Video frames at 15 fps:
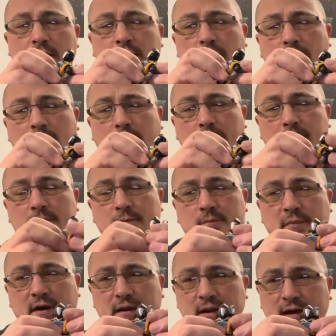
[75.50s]
um,
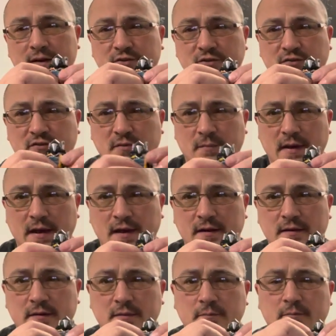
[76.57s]
but not just the bat,
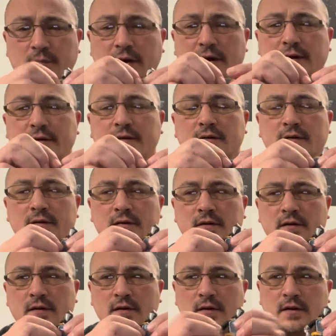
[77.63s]
but
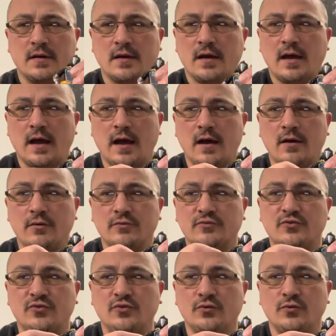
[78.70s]
how
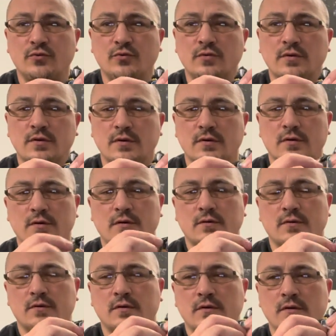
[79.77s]
to
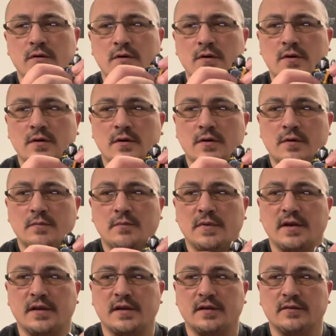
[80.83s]

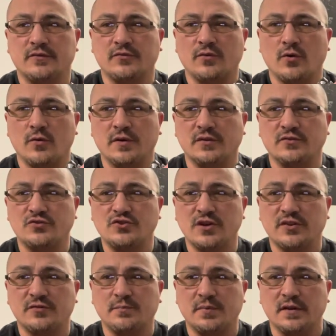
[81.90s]
make it so his
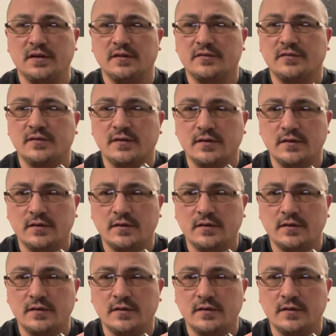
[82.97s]
chest piece,